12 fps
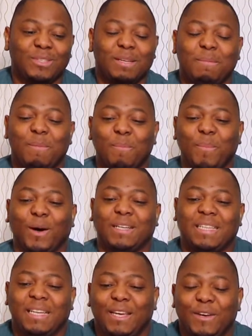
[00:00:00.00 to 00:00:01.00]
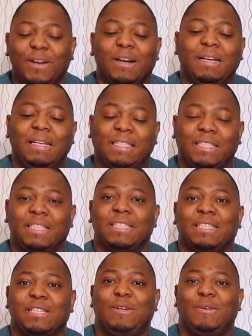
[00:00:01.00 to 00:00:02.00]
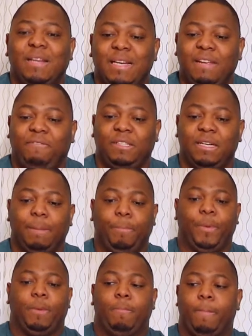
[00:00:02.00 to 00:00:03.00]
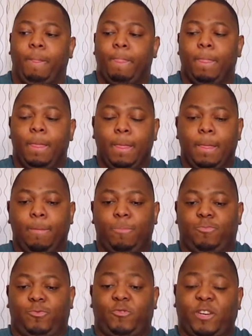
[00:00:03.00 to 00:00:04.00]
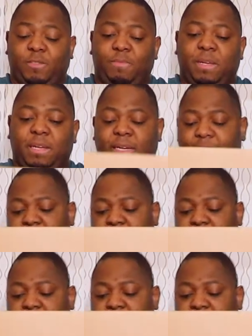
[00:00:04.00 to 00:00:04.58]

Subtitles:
some unboxing here. Let's slowly lift it up. Trust me, it's